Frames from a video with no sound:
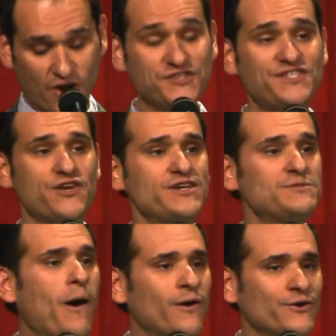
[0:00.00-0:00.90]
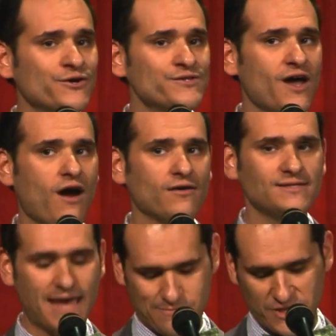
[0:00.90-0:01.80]
our series partners Arts
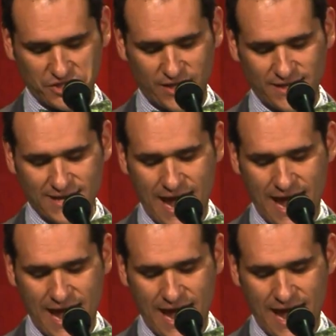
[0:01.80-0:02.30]
at Michigan